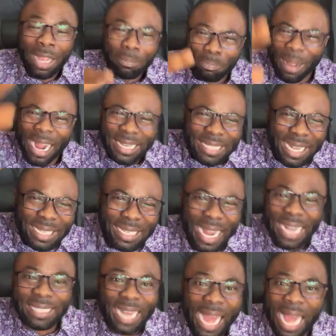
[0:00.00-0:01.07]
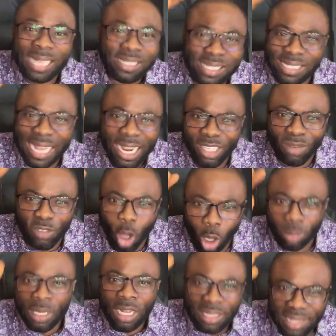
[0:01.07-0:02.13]
by the right hand side of
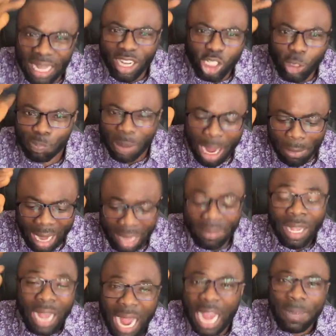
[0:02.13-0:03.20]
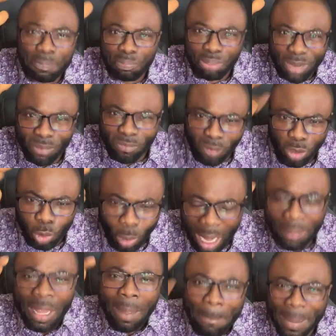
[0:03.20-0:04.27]
God, there is power. I pray for you.
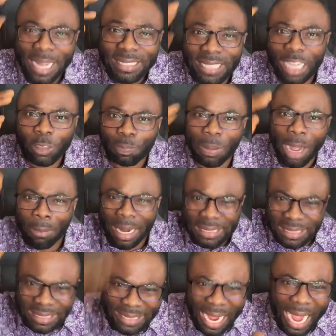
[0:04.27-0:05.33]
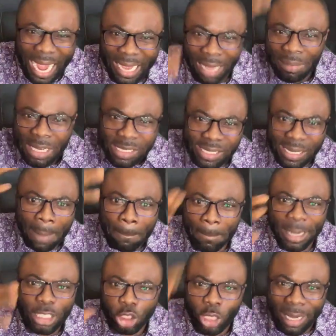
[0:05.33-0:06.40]
May that power die.
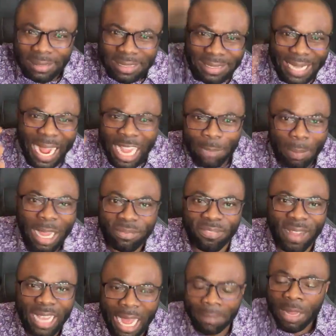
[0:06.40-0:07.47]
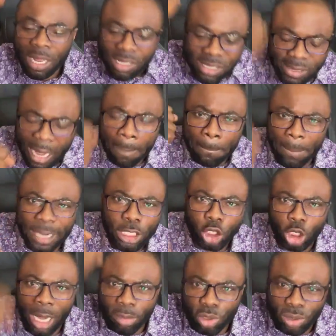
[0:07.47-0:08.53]
Somebody shall die by fire. Somebody
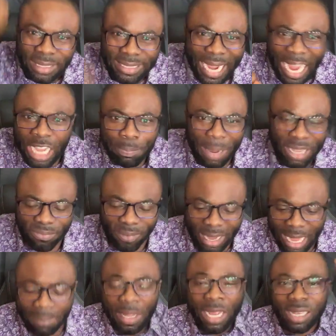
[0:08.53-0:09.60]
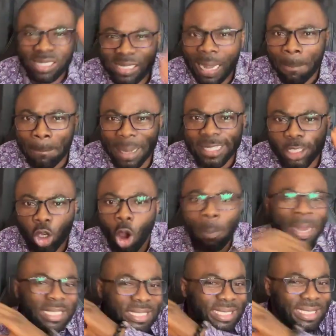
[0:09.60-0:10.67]
shout, die by fire. Somebody
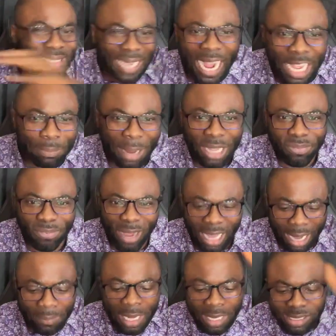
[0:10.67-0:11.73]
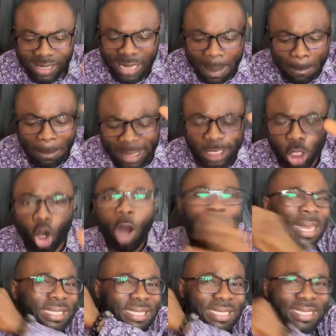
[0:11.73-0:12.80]
comment, die by fire. Somebody
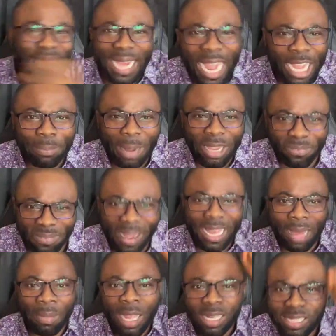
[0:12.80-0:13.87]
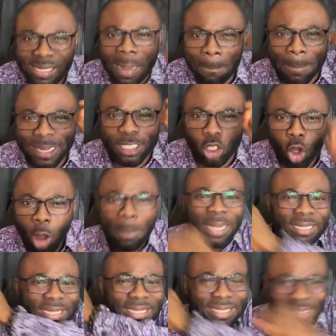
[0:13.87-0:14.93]
comment, die by fire. Somebody
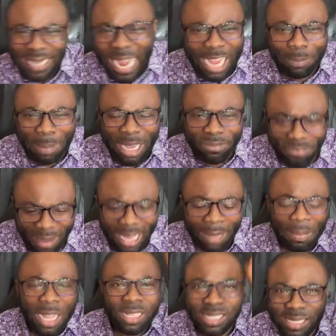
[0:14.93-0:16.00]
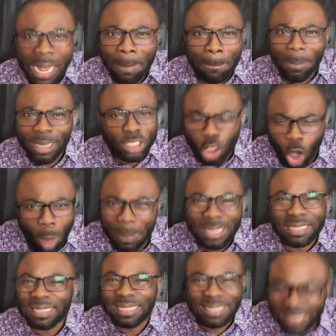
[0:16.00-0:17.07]
comment, die by fire. Somebody
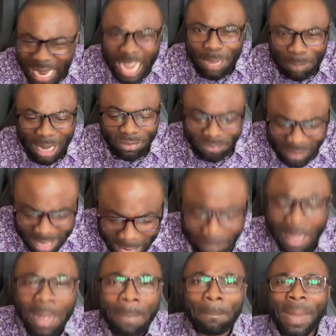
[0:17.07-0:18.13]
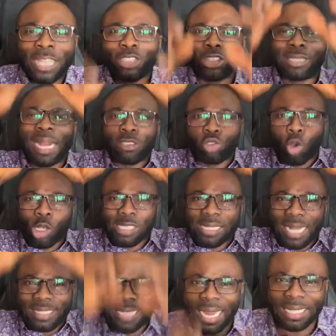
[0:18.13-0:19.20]
comment, die by fire. Masato
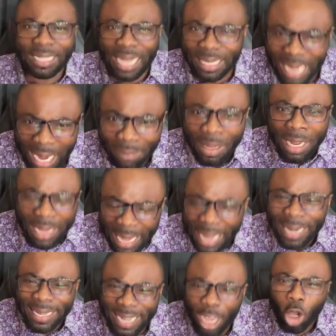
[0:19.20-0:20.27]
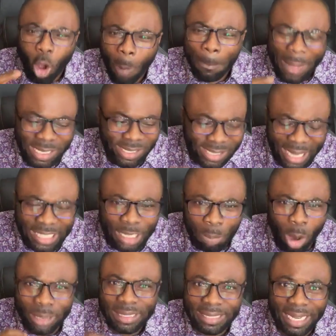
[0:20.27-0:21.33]
Sataligada, Eleko
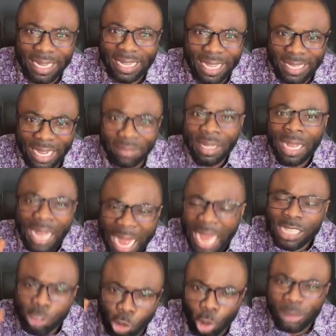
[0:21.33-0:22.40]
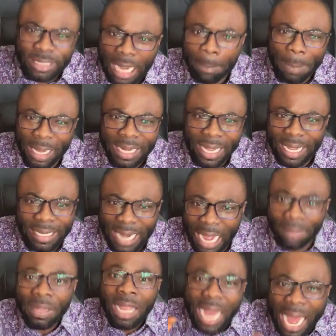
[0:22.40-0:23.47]
Pazalibon Telegede, Azuda Balagada.
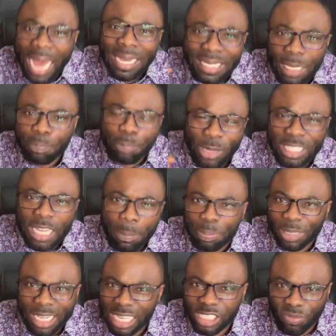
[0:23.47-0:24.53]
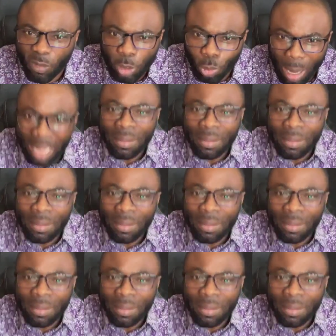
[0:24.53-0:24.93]
I repeat the prayers for you.